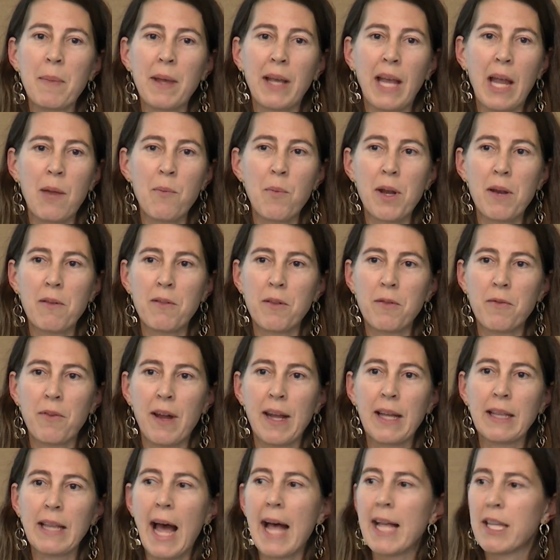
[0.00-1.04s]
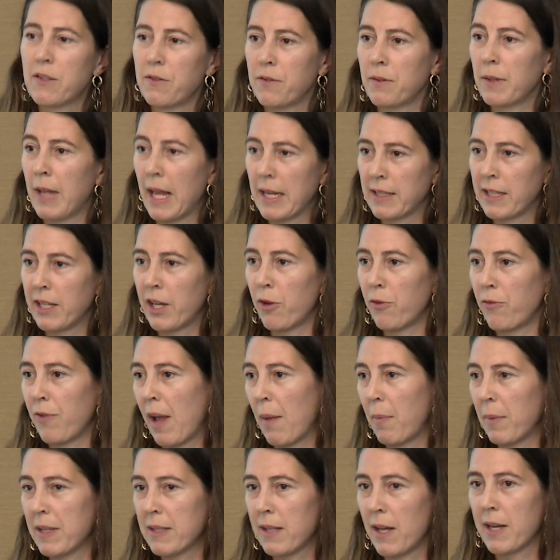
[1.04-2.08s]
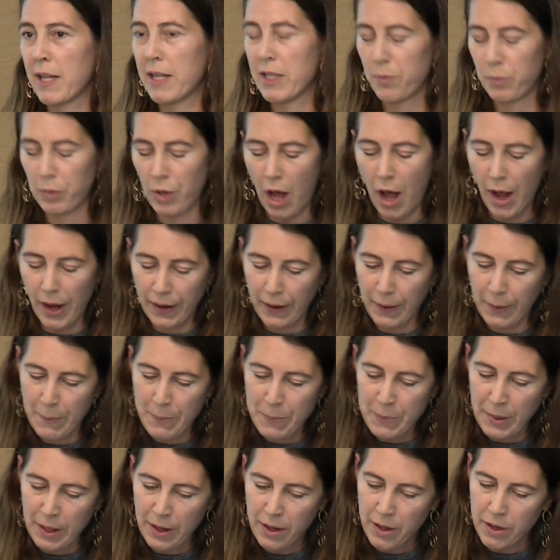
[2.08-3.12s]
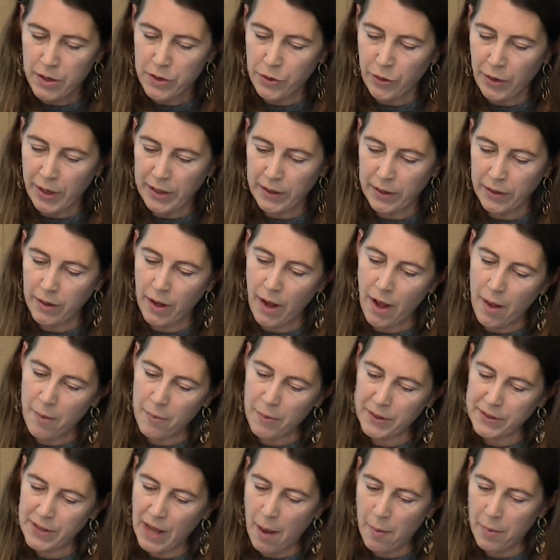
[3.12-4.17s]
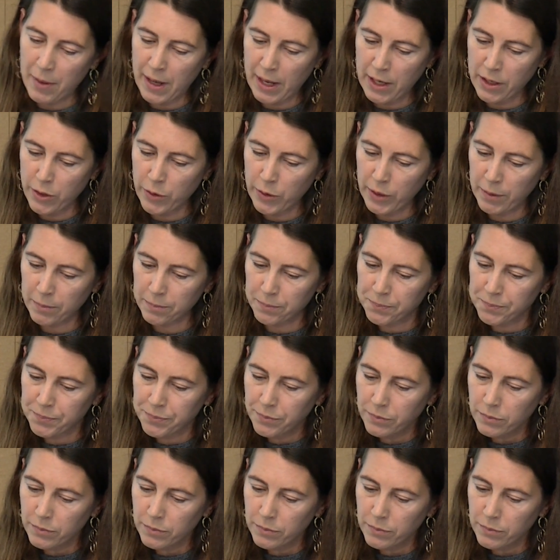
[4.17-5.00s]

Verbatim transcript: became one of the very last Latino families on his block during um, the time that I knew him